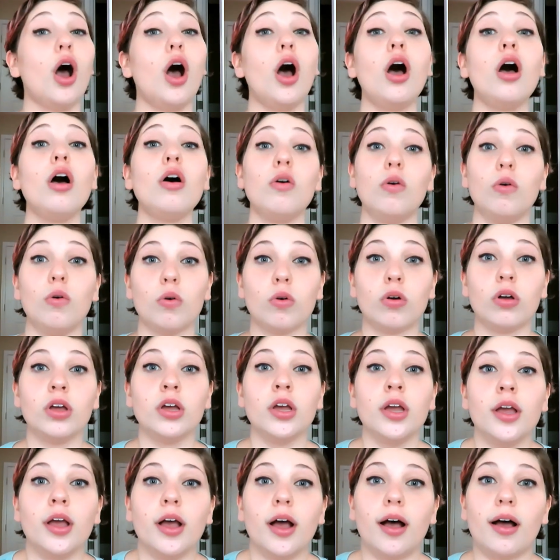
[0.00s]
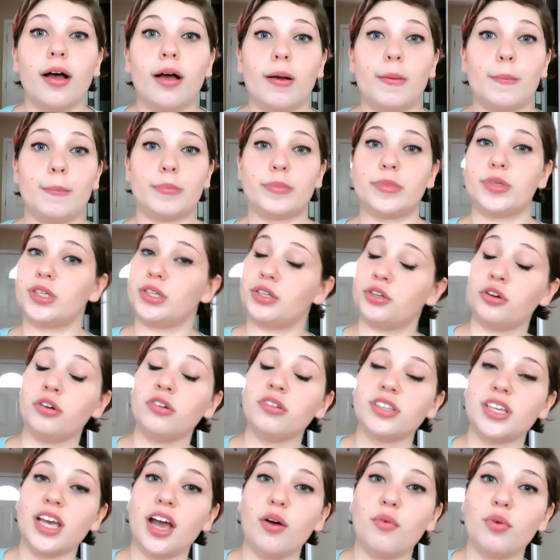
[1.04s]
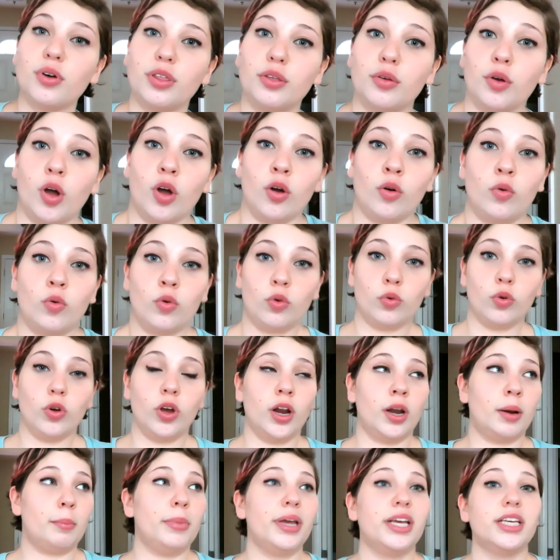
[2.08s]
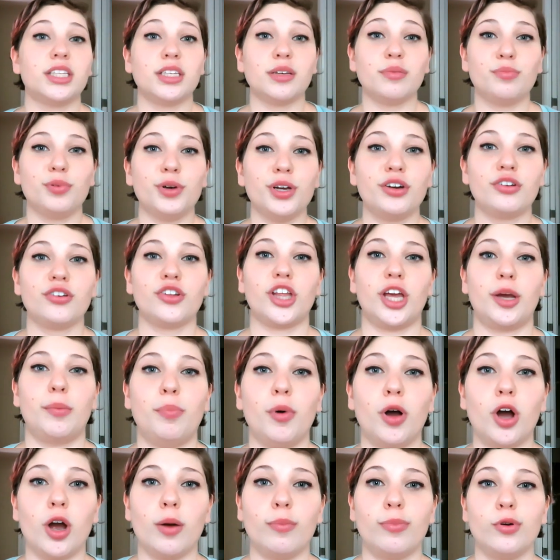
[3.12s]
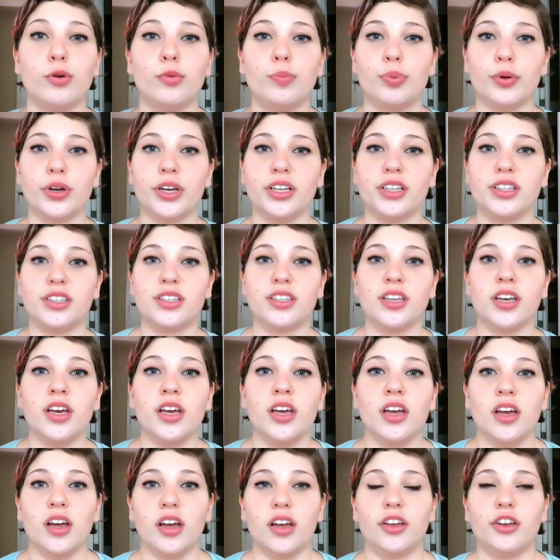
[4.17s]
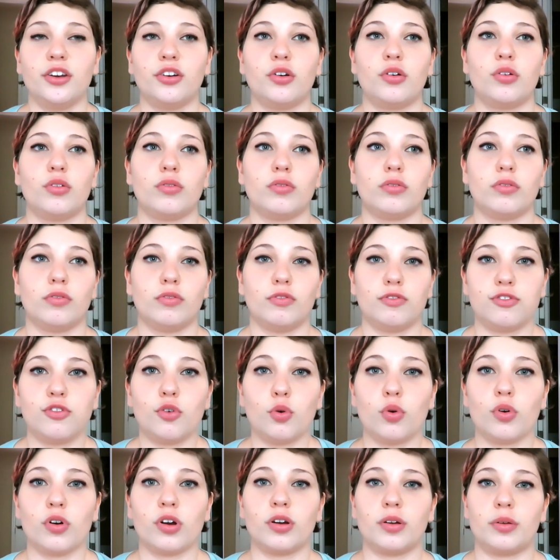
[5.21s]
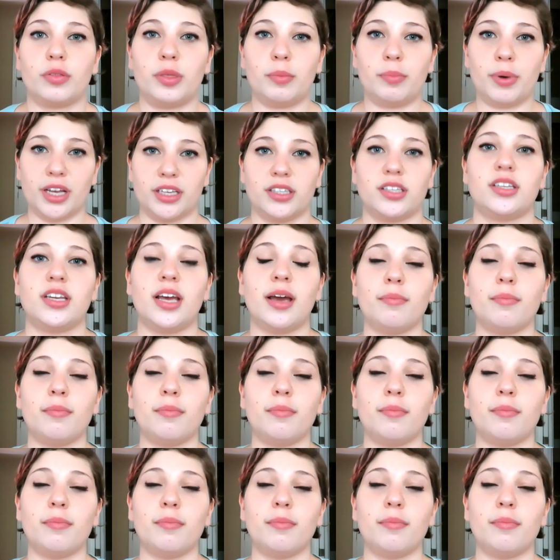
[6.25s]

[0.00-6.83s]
oh um, so it turns out with a, an amazing breeder like Barb who breeds you know for the best